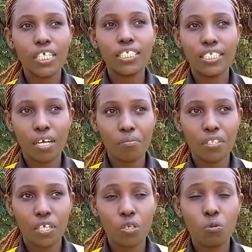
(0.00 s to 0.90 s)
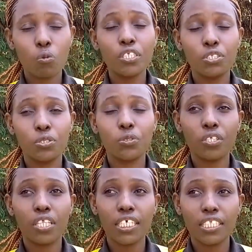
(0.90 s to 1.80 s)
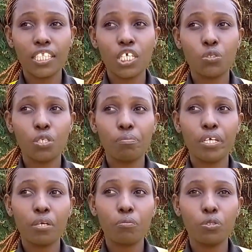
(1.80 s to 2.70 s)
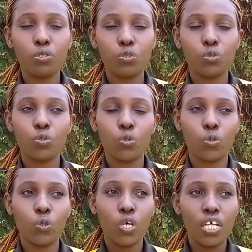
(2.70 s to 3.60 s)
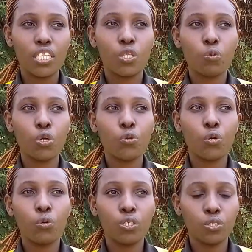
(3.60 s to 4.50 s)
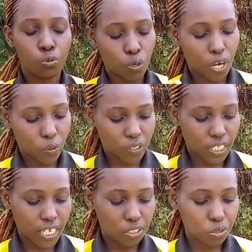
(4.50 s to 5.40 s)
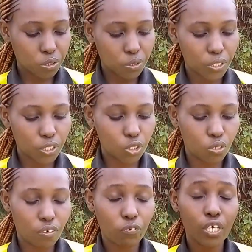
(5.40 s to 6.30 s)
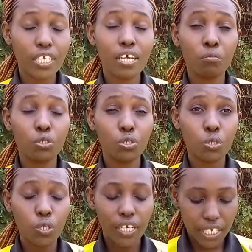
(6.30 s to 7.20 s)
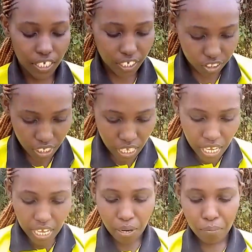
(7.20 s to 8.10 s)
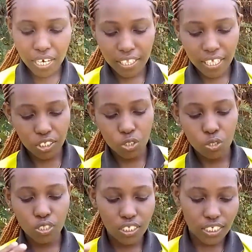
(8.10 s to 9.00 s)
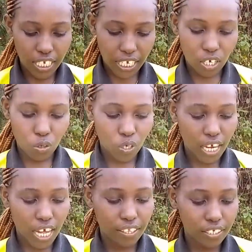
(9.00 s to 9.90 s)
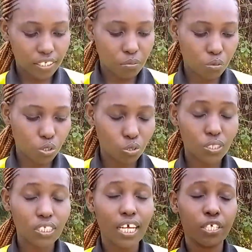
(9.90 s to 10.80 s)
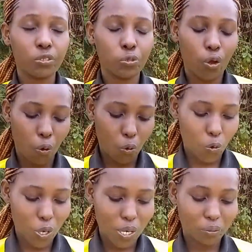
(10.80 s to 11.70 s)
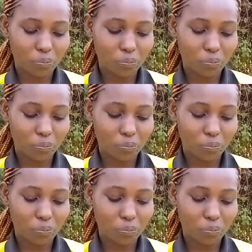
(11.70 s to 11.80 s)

It's something, once you know that, then you'll be able to know the way you're going to work on that. You also need to avoid emotional leakage, in a manner that don't take on others' emotions as your own.